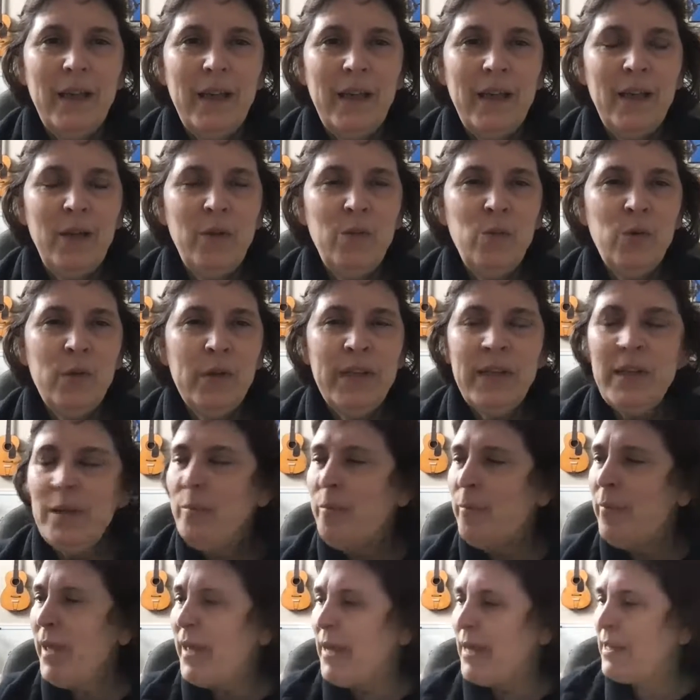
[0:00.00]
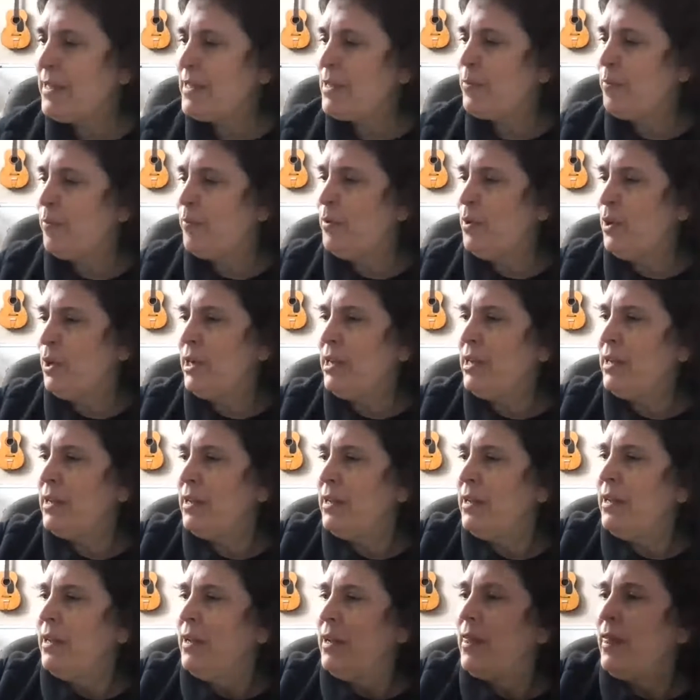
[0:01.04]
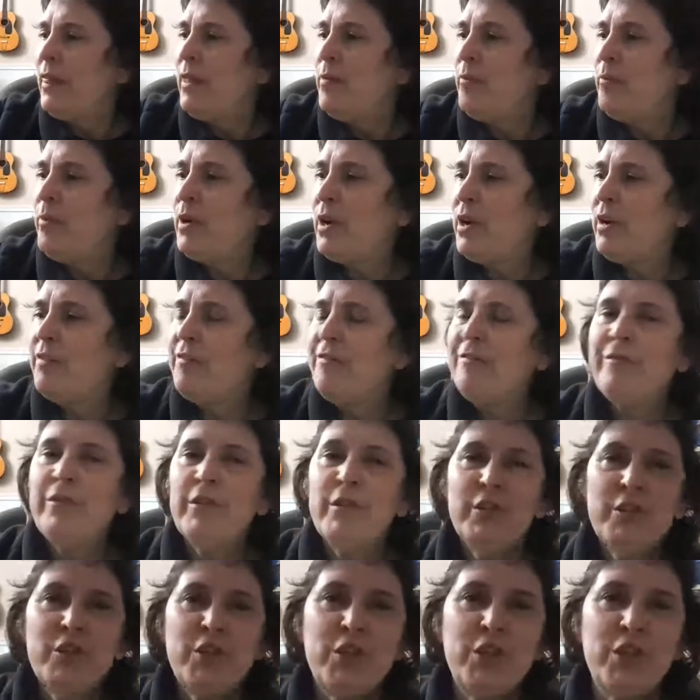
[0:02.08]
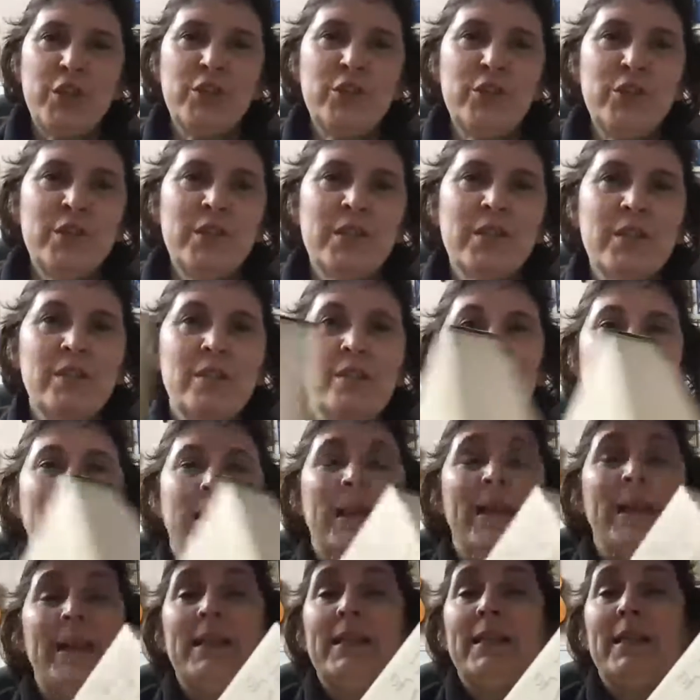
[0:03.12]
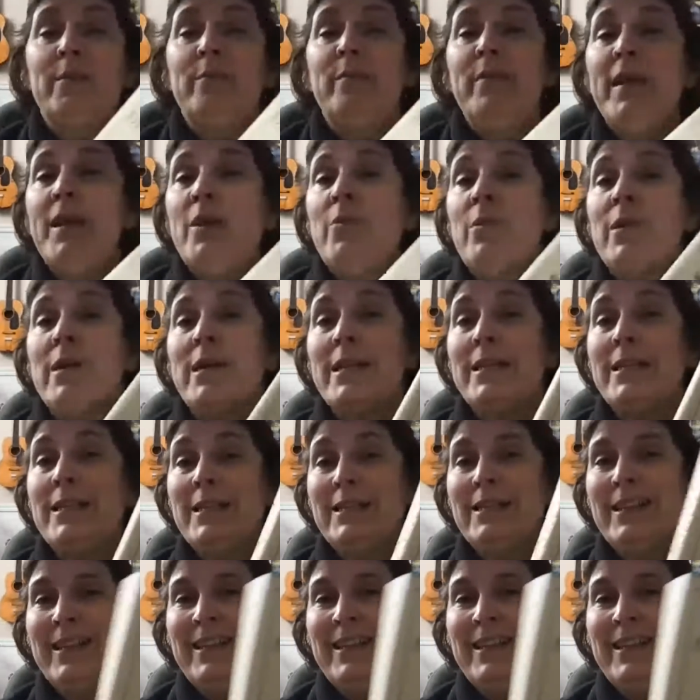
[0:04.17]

In William Bennett's book, The Book of Virtues, and it's a big one,